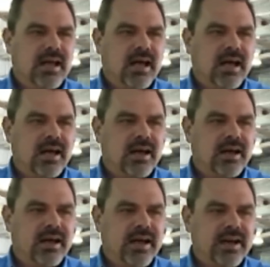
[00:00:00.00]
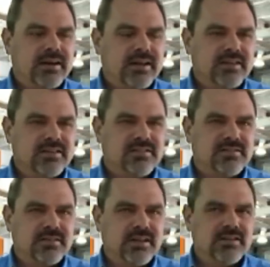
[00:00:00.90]
uh, and
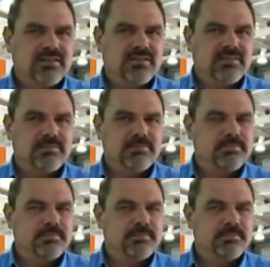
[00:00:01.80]
it's it's